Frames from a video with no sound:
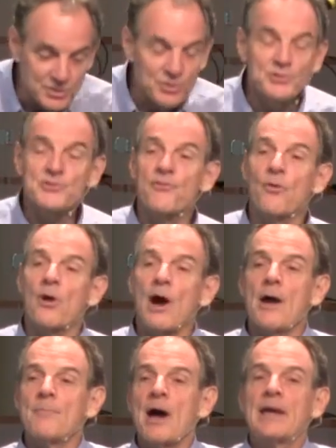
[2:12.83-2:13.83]
use for,
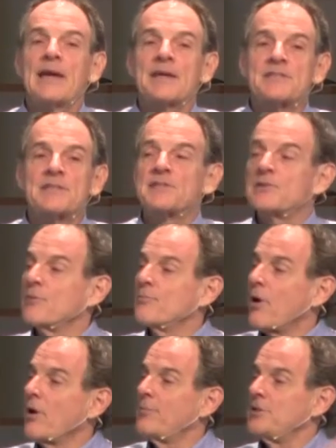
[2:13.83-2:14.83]
I, my guess is there'd
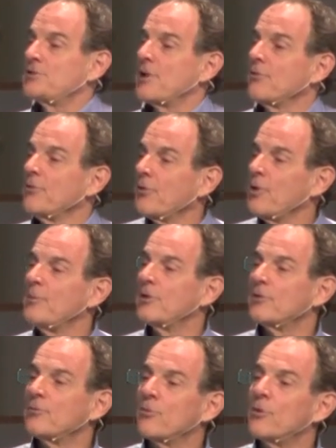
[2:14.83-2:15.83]
probably be general agreement
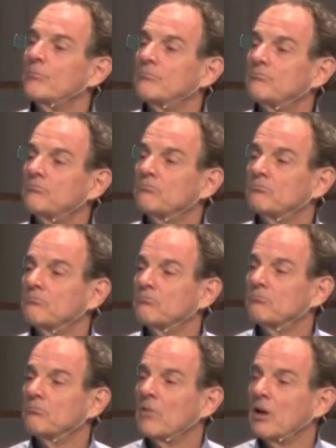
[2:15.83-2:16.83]
in the room.
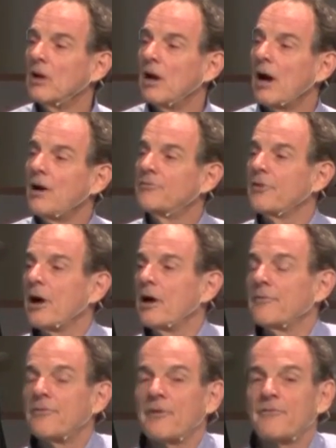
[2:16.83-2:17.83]
I've,
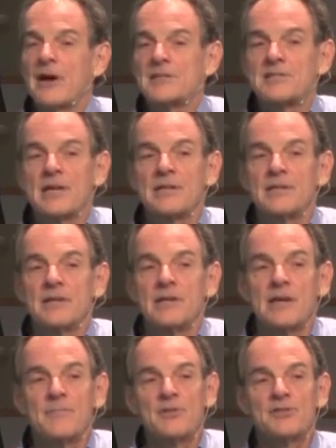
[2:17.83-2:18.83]
if, if I said, uh,
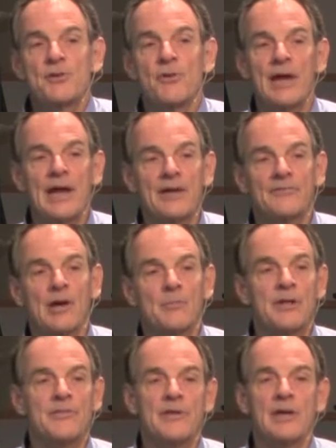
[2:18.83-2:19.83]
give me a show of hands, how
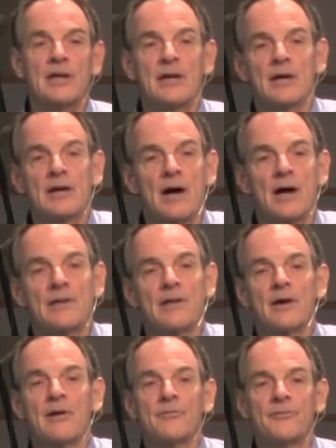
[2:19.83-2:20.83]
many think uh, God
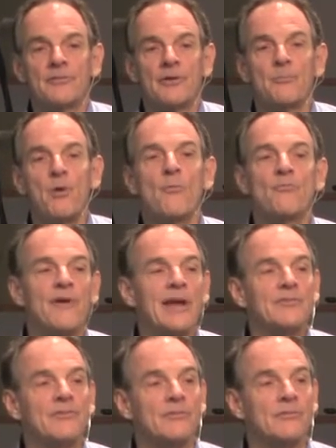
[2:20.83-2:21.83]
loves uh, Pope
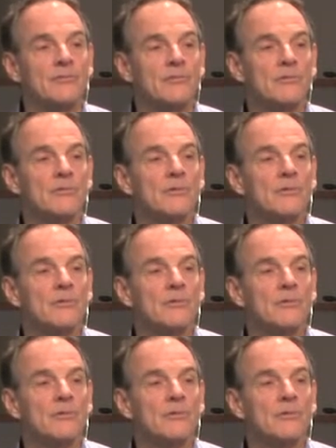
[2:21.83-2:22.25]
Francis